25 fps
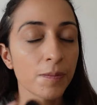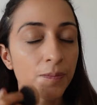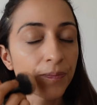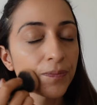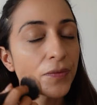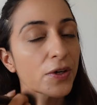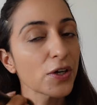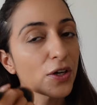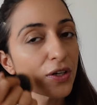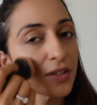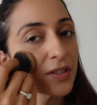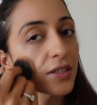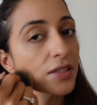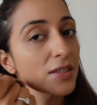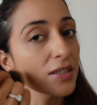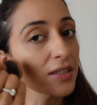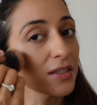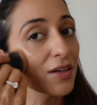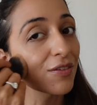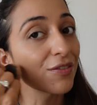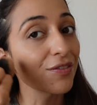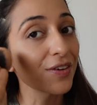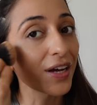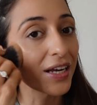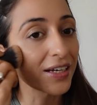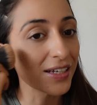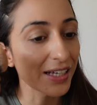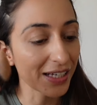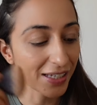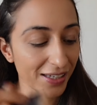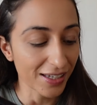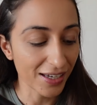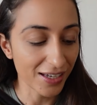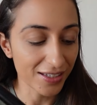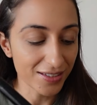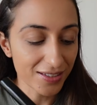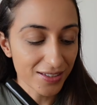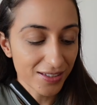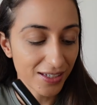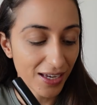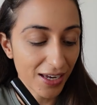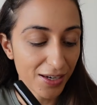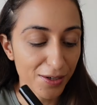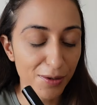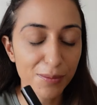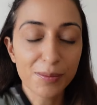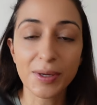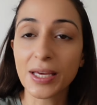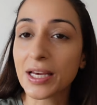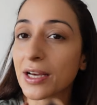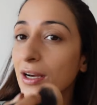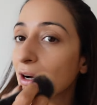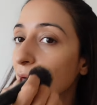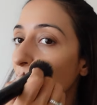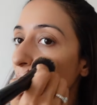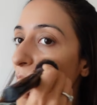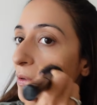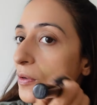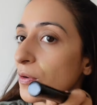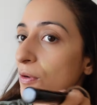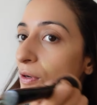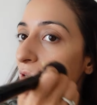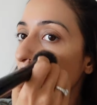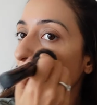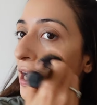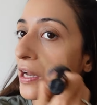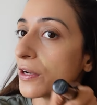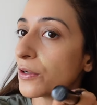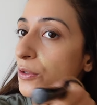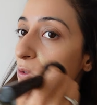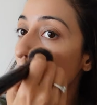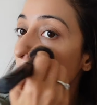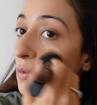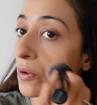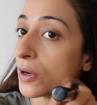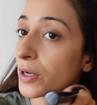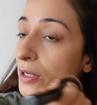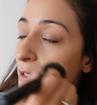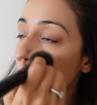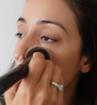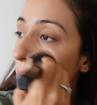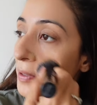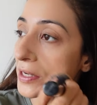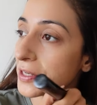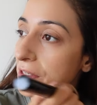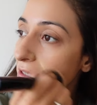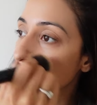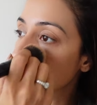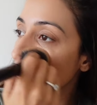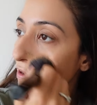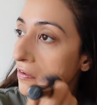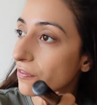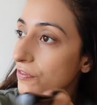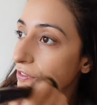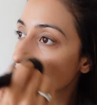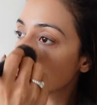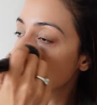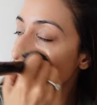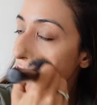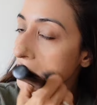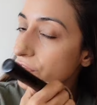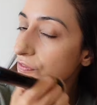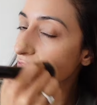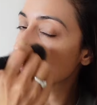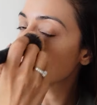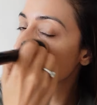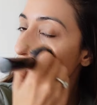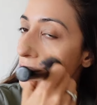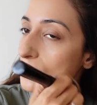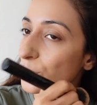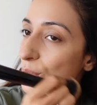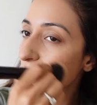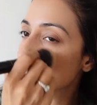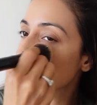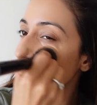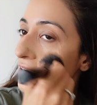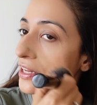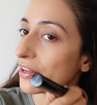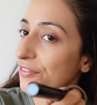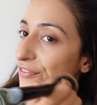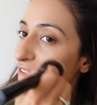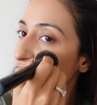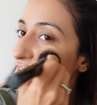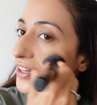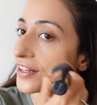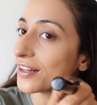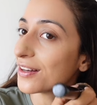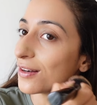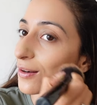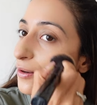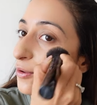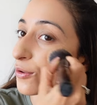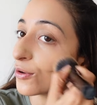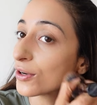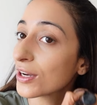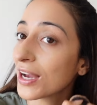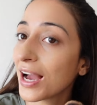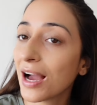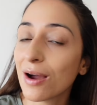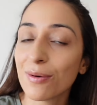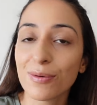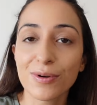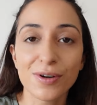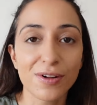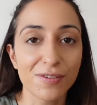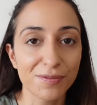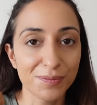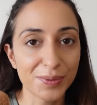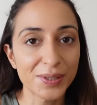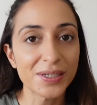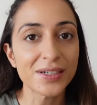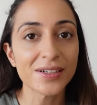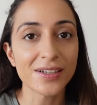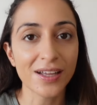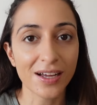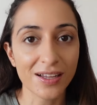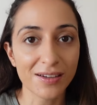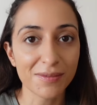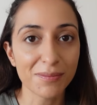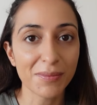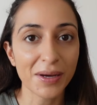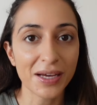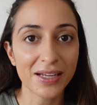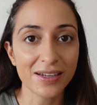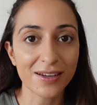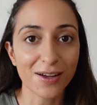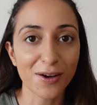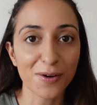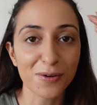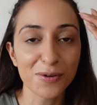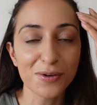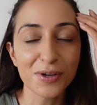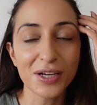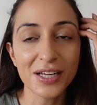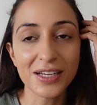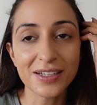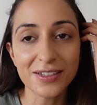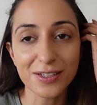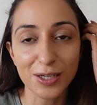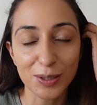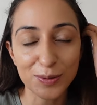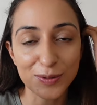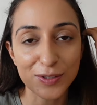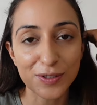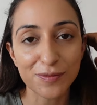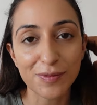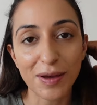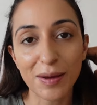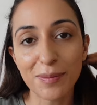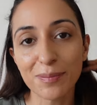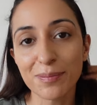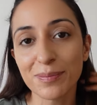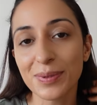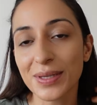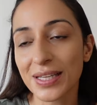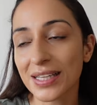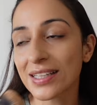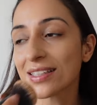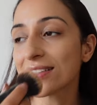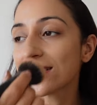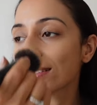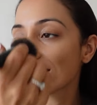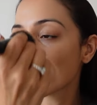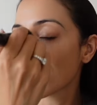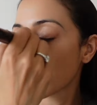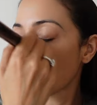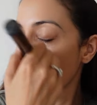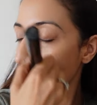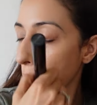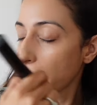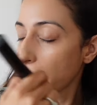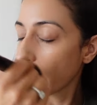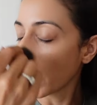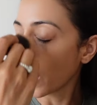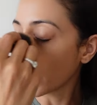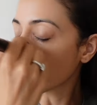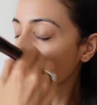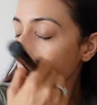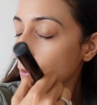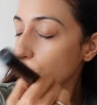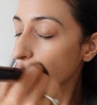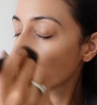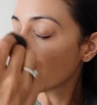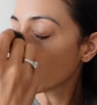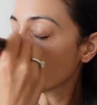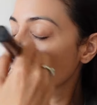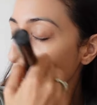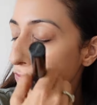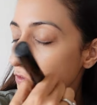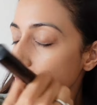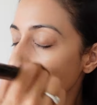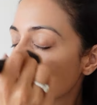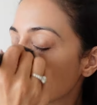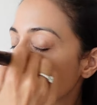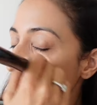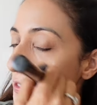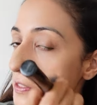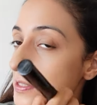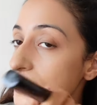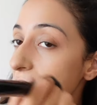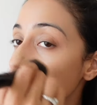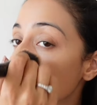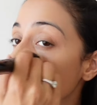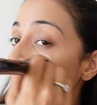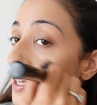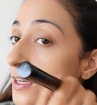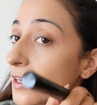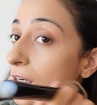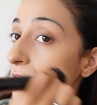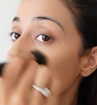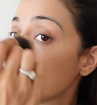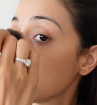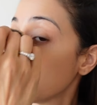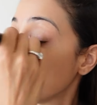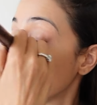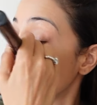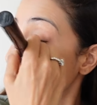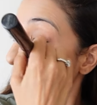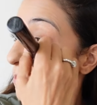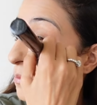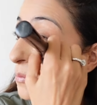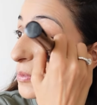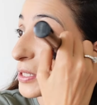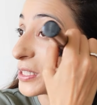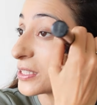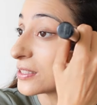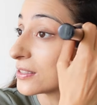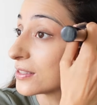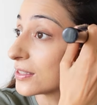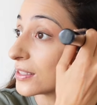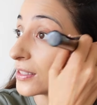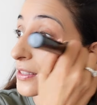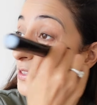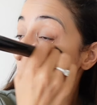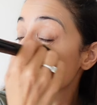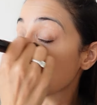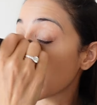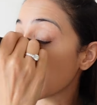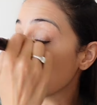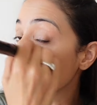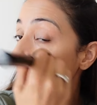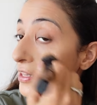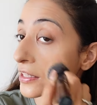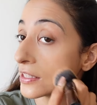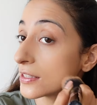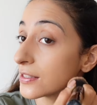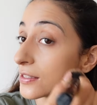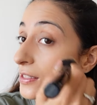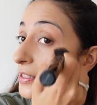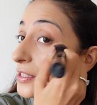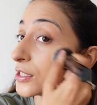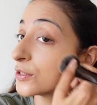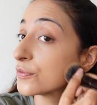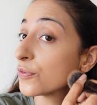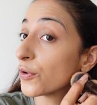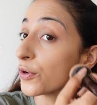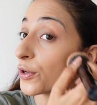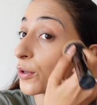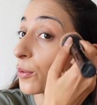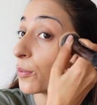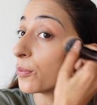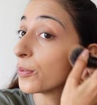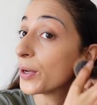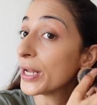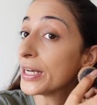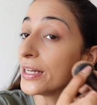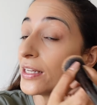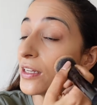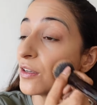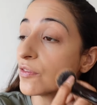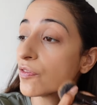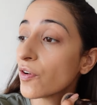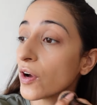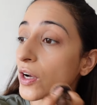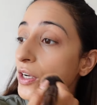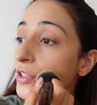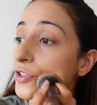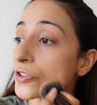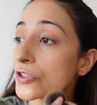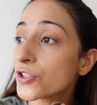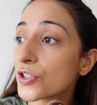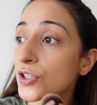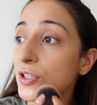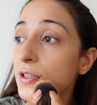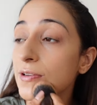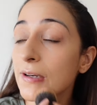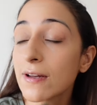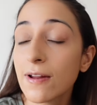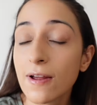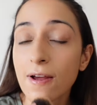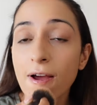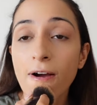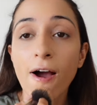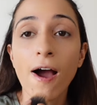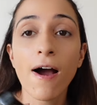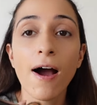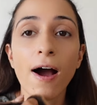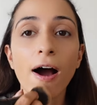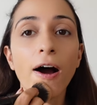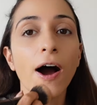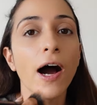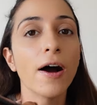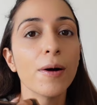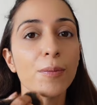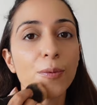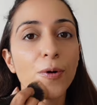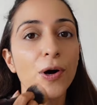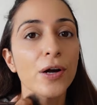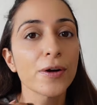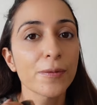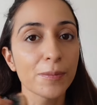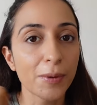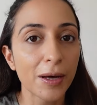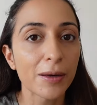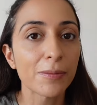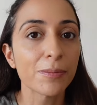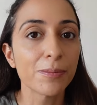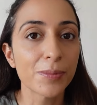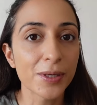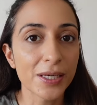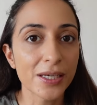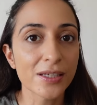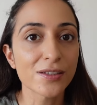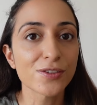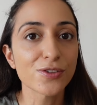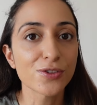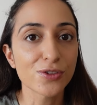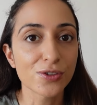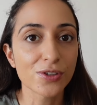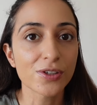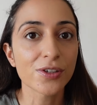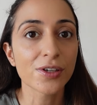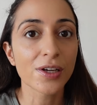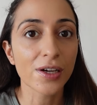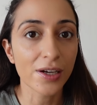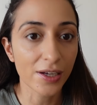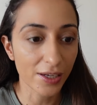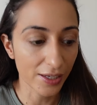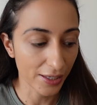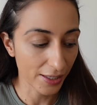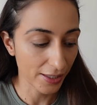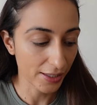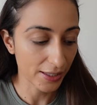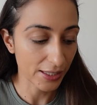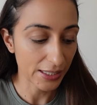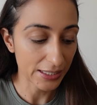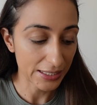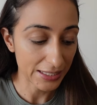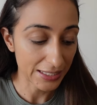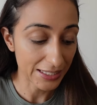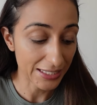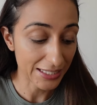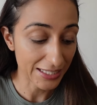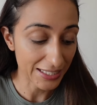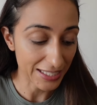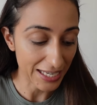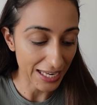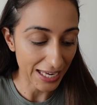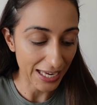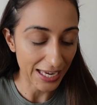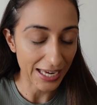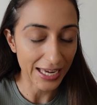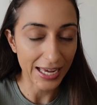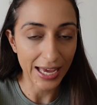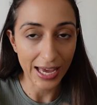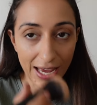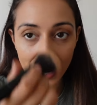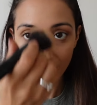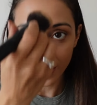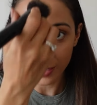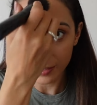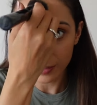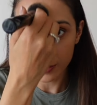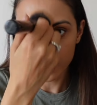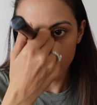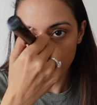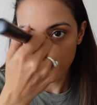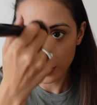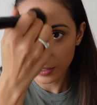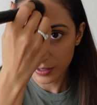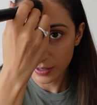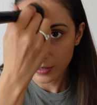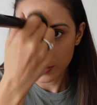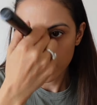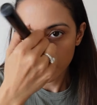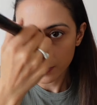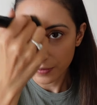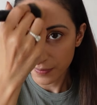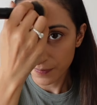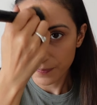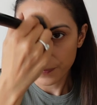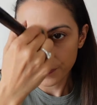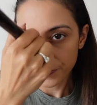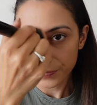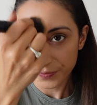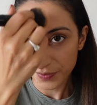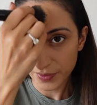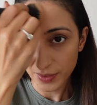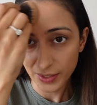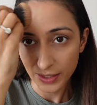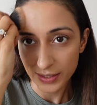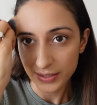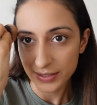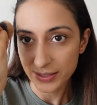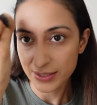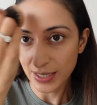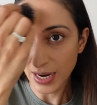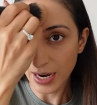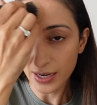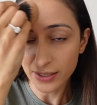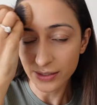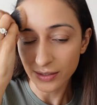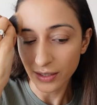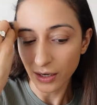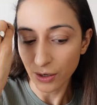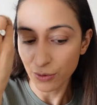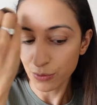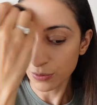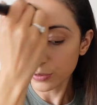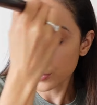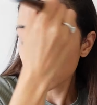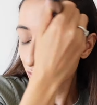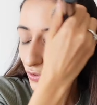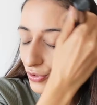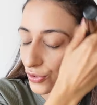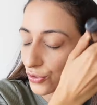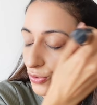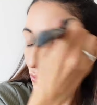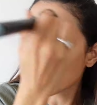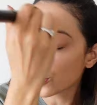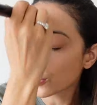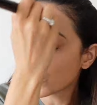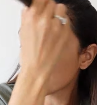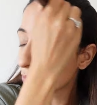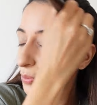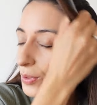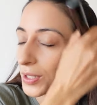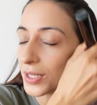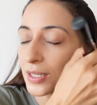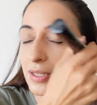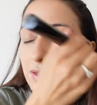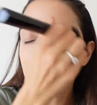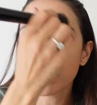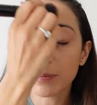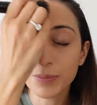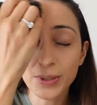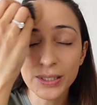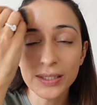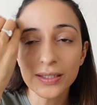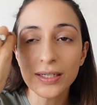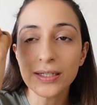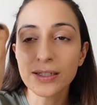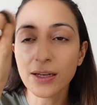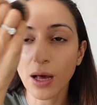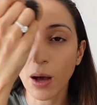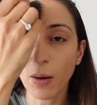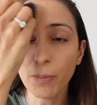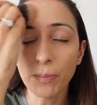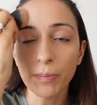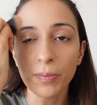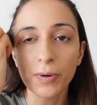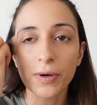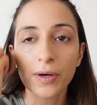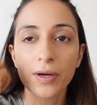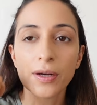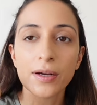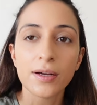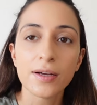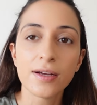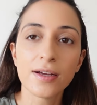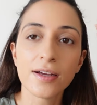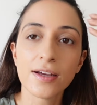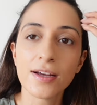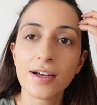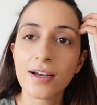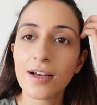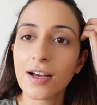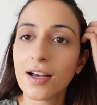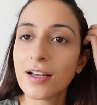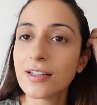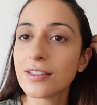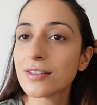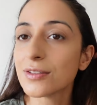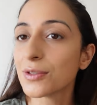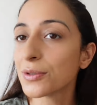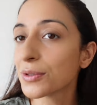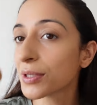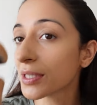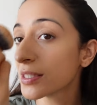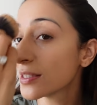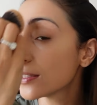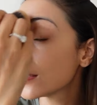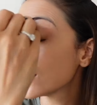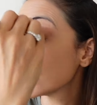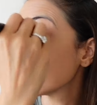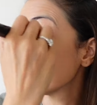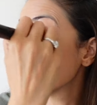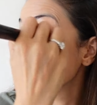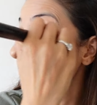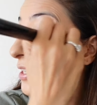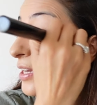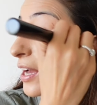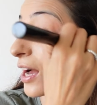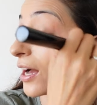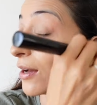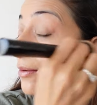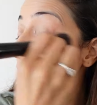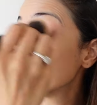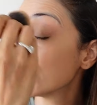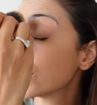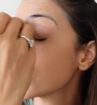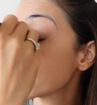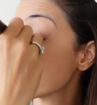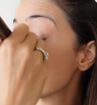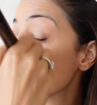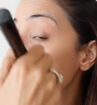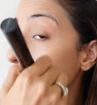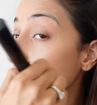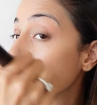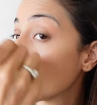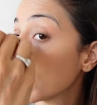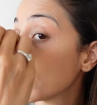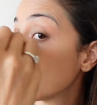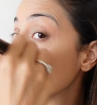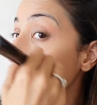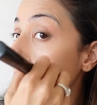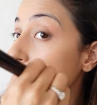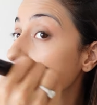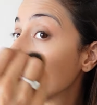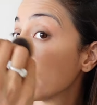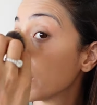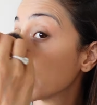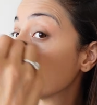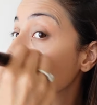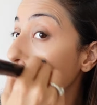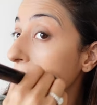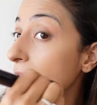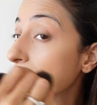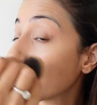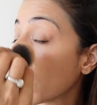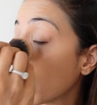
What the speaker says: because this is a wedding guest kind of makeup look. I do want better coverage. If this was an everyday look, I would have been done by now in terms of my base and move to the concealer. But since this is for a wedding function, I want my base to really stay and stand out. So we'll build it up As you can see, I'm slowly building it